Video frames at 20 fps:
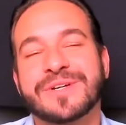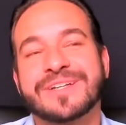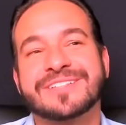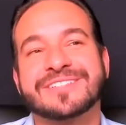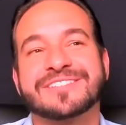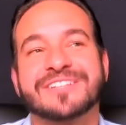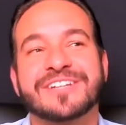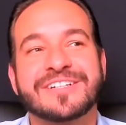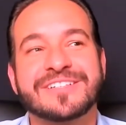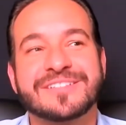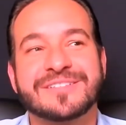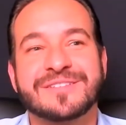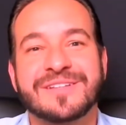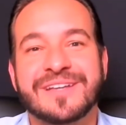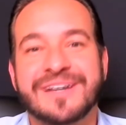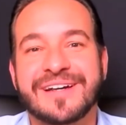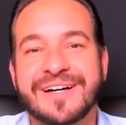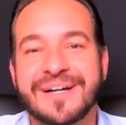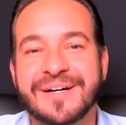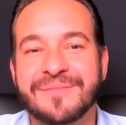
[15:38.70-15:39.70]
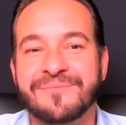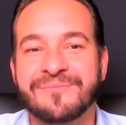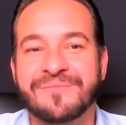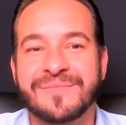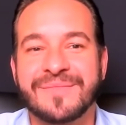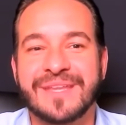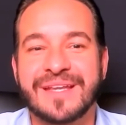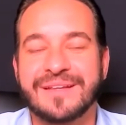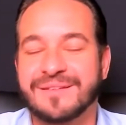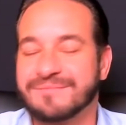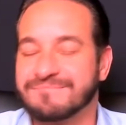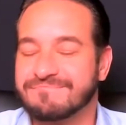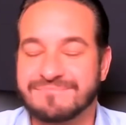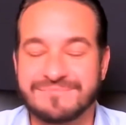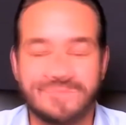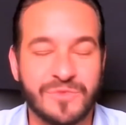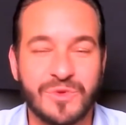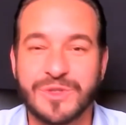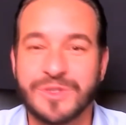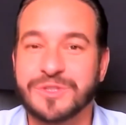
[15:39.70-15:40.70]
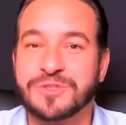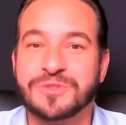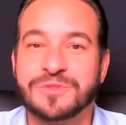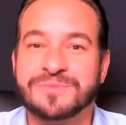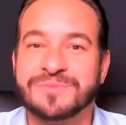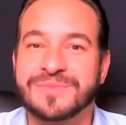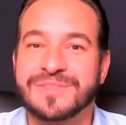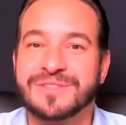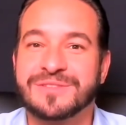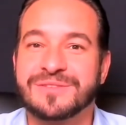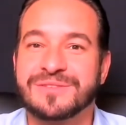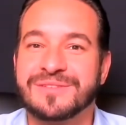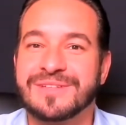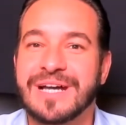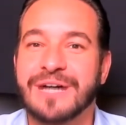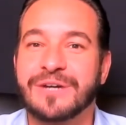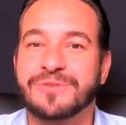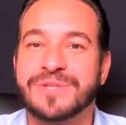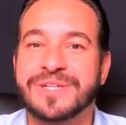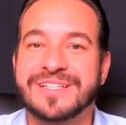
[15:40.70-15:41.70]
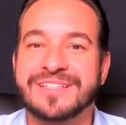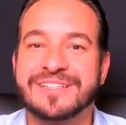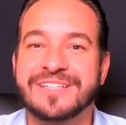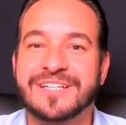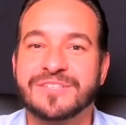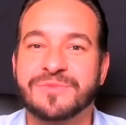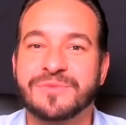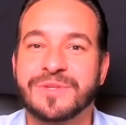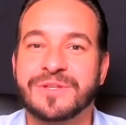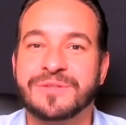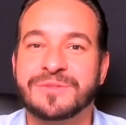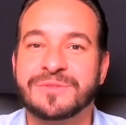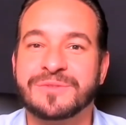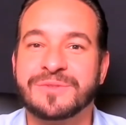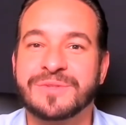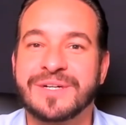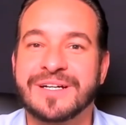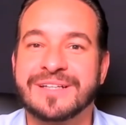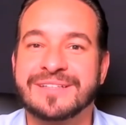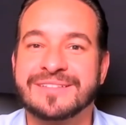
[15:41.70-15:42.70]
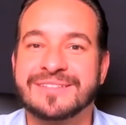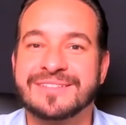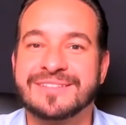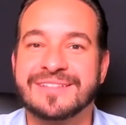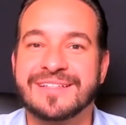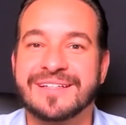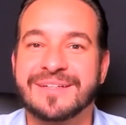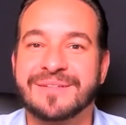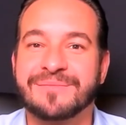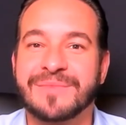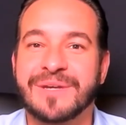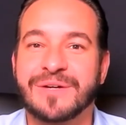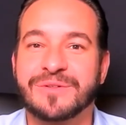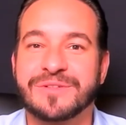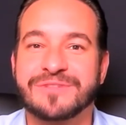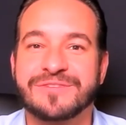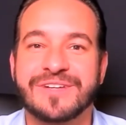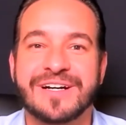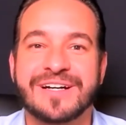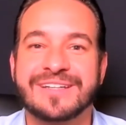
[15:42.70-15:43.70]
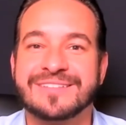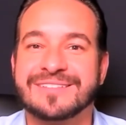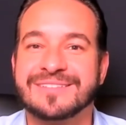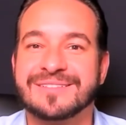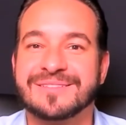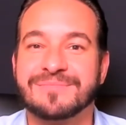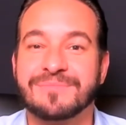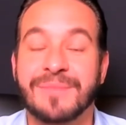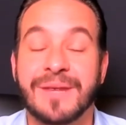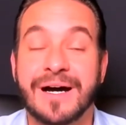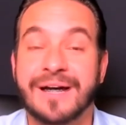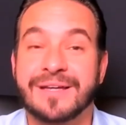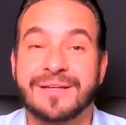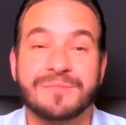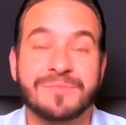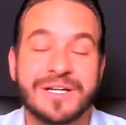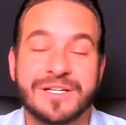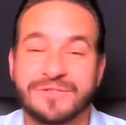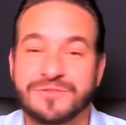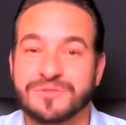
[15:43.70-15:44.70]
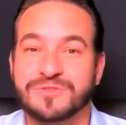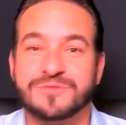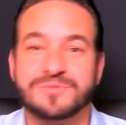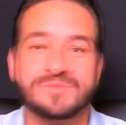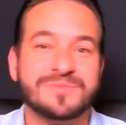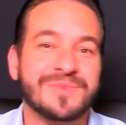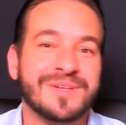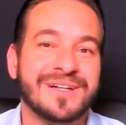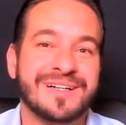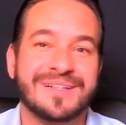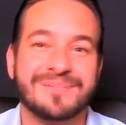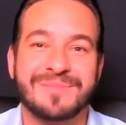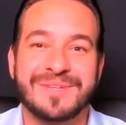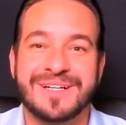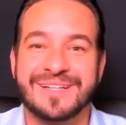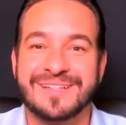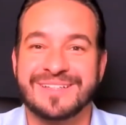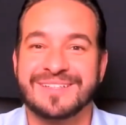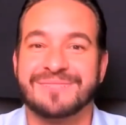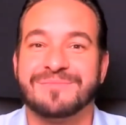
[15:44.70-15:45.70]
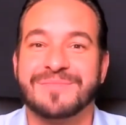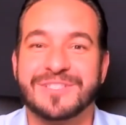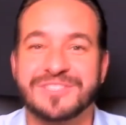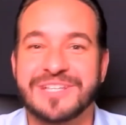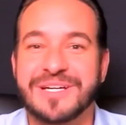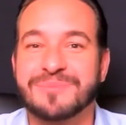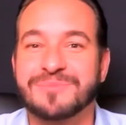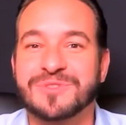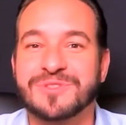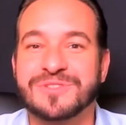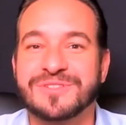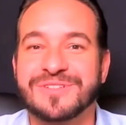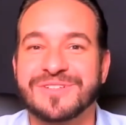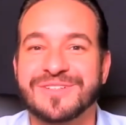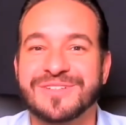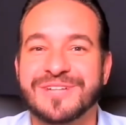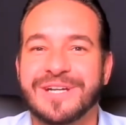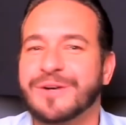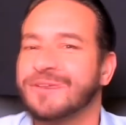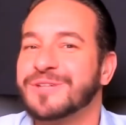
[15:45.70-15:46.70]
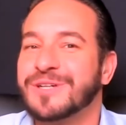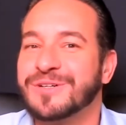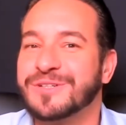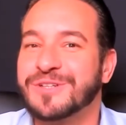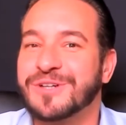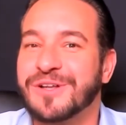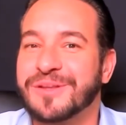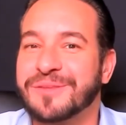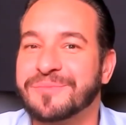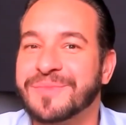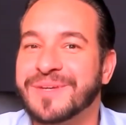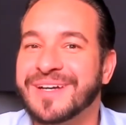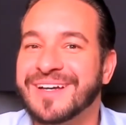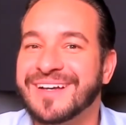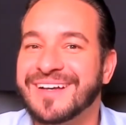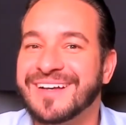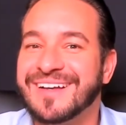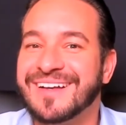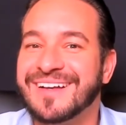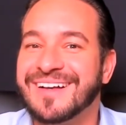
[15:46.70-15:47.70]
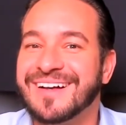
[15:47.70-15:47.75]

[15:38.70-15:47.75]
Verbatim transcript: if I want to get started, um, what do I do? how do I get in touch with you? And um, how do I find my my group, my my my chapter, or how, how do you call them?